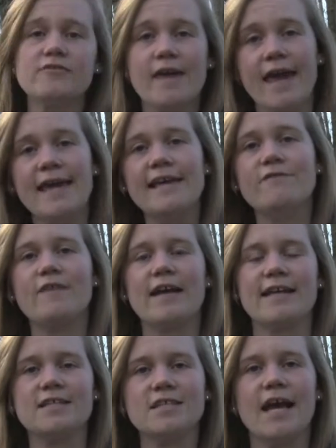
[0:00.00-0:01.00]
creative
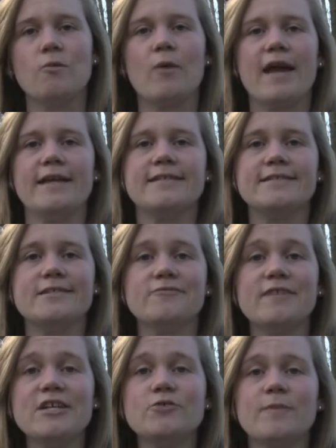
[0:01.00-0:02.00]
and exciting ways to
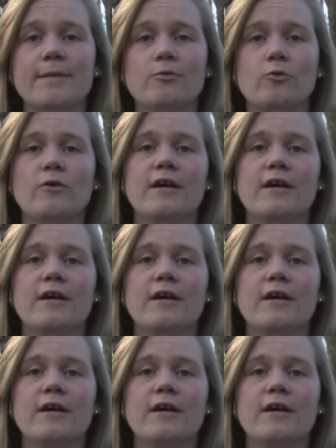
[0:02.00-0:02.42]
reach people